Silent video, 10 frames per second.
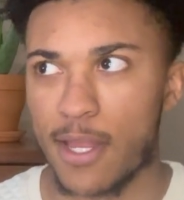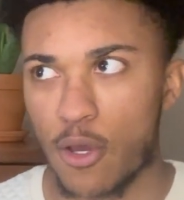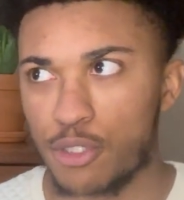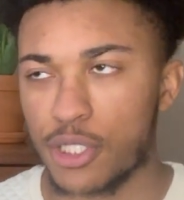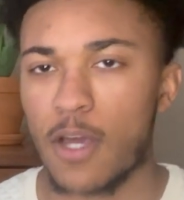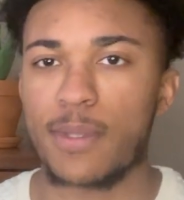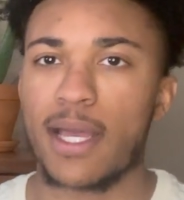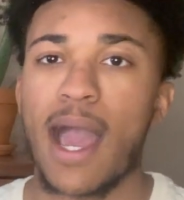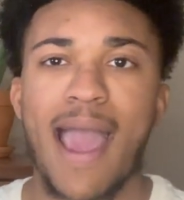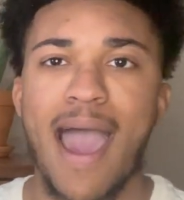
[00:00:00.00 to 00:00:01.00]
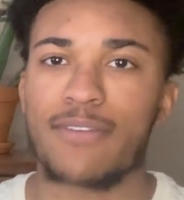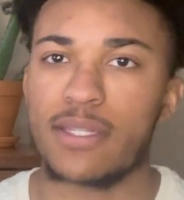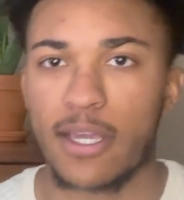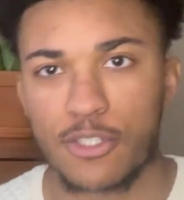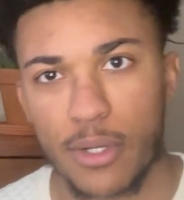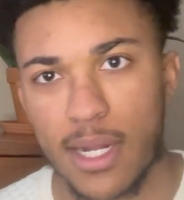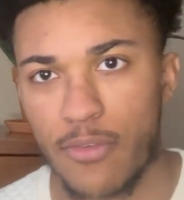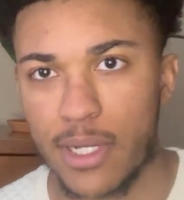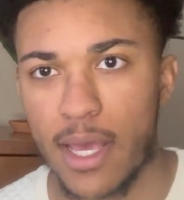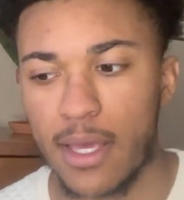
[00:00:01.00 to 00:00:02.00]
notion. I'd be like, I have to take a trade
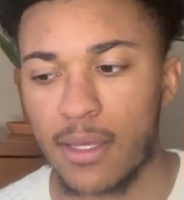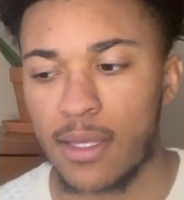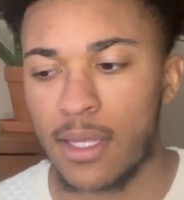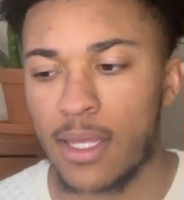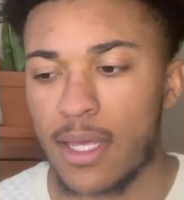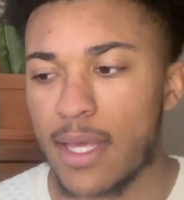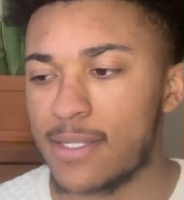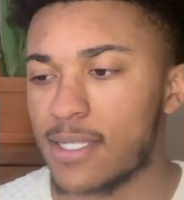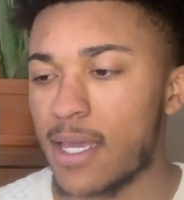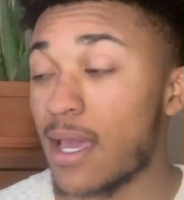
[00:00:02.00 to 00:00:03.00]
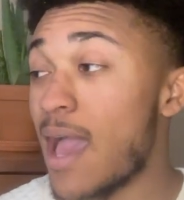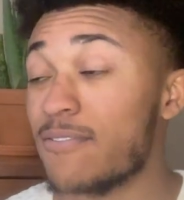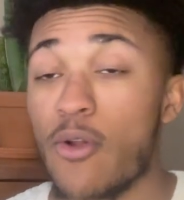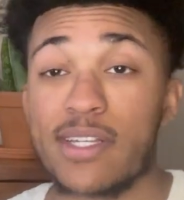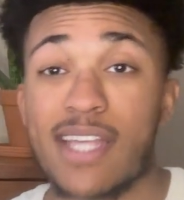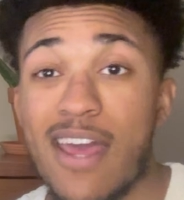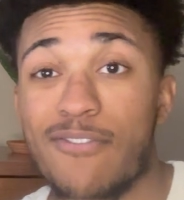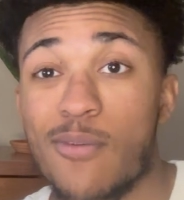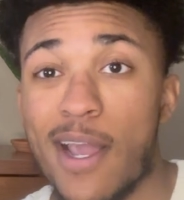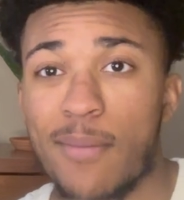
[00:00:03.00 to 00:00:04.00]
every day. It's like, I've already sat in
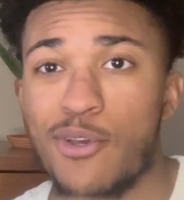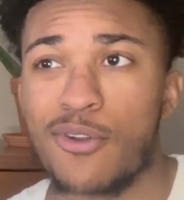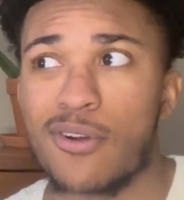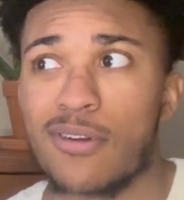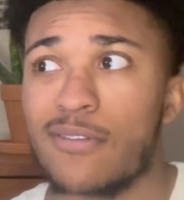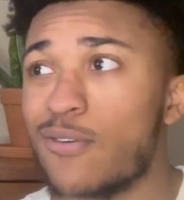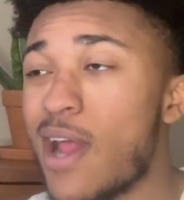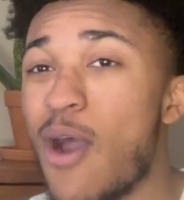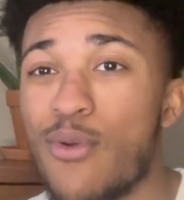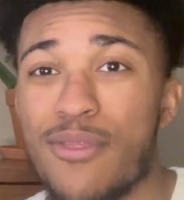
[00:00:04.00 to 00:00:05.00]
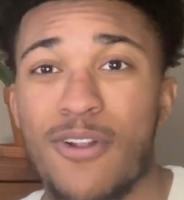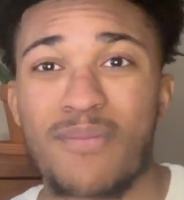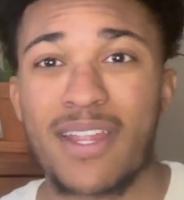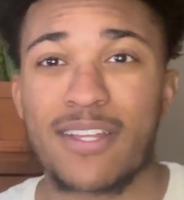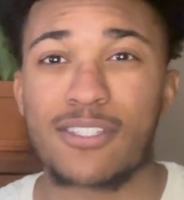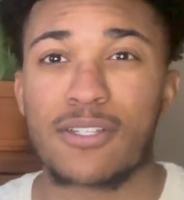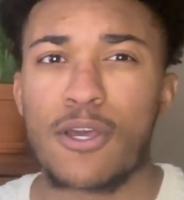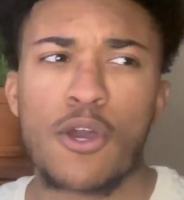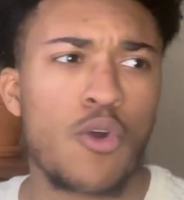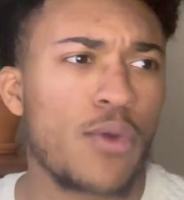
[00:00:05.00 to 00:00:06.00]
front of my computer for an hour and 30 minutes.
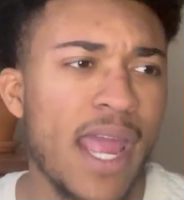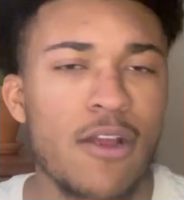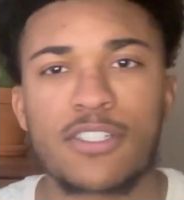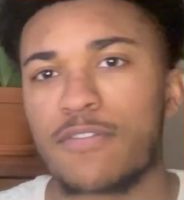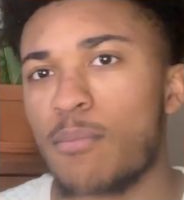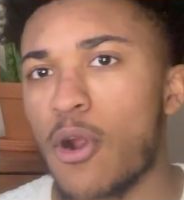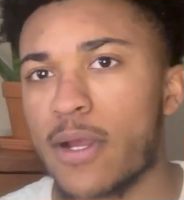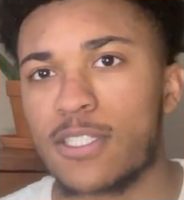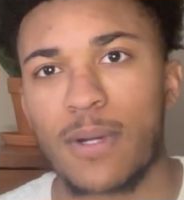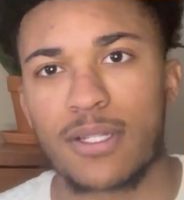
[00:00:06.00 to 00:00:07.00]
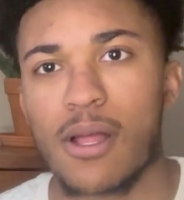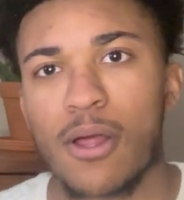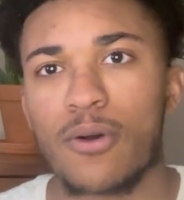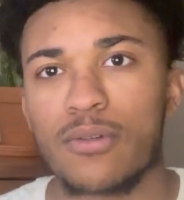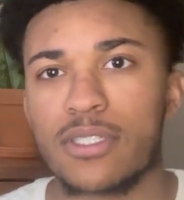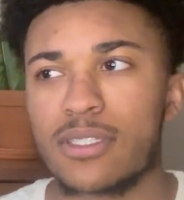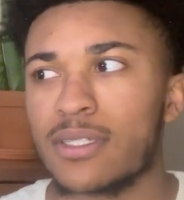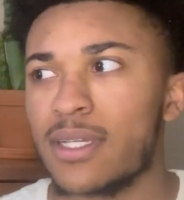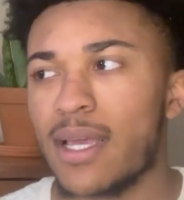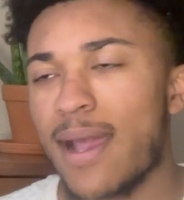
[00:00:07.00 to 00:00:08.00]
Who cares if the market's about to close
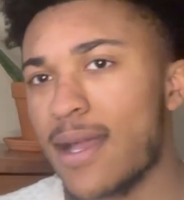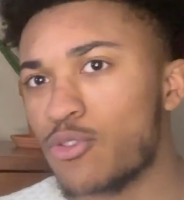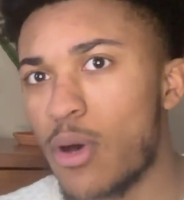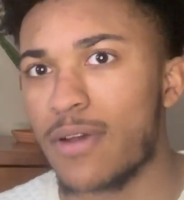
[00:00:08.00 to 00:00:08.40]
at 12